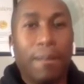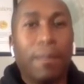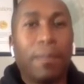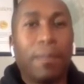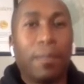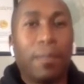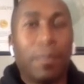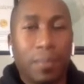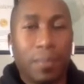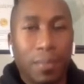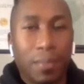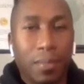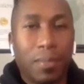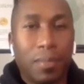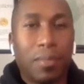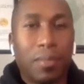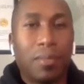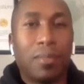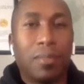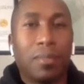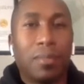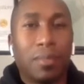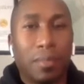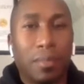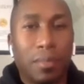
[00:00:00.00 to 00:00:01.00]

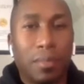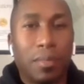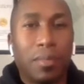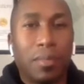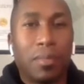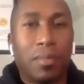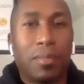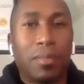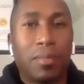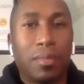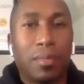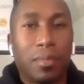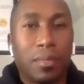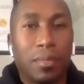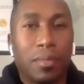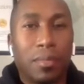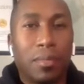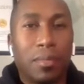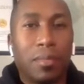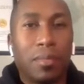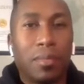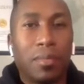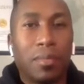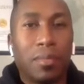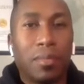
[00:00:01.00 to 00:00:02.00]

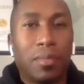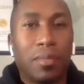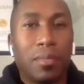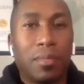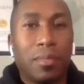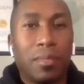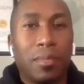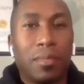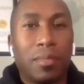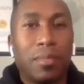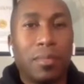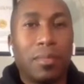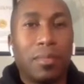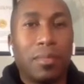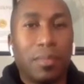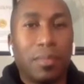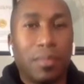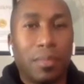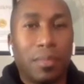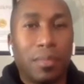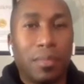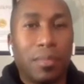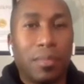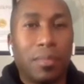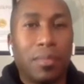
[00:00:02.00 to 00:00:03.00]

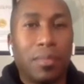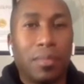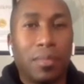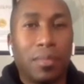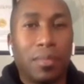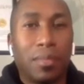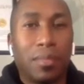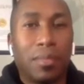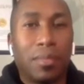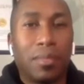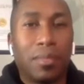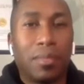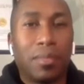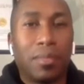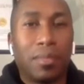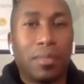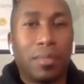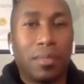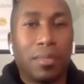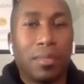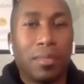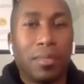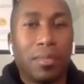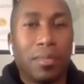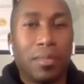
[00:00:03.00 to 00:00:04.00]

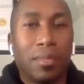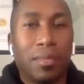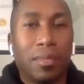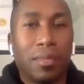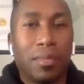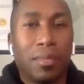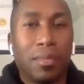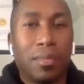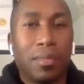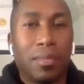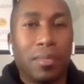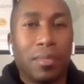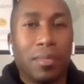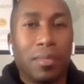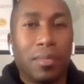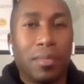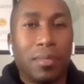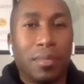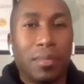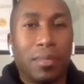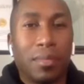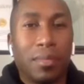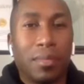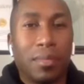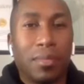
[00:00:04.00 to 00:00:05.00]

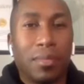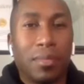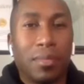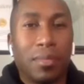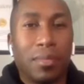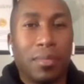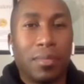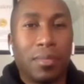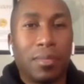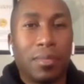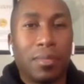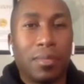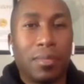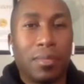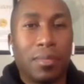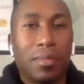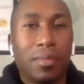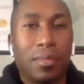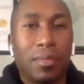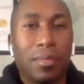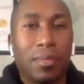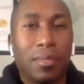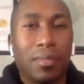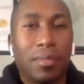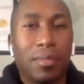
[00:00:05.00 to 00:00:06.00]

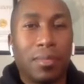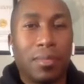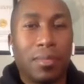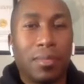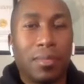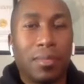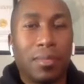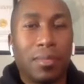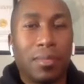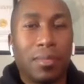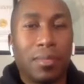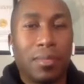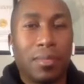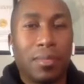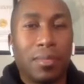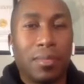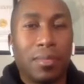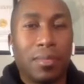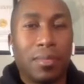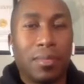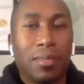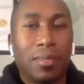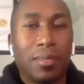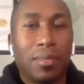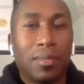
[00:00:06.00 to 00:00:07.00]

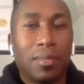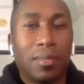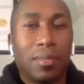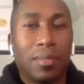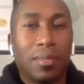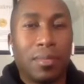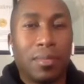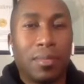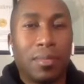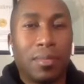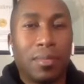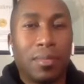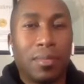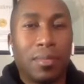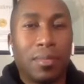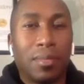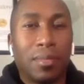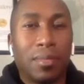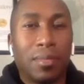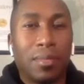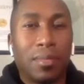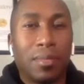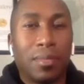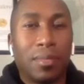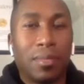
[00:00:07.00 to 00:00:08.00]
The person shown says nothing.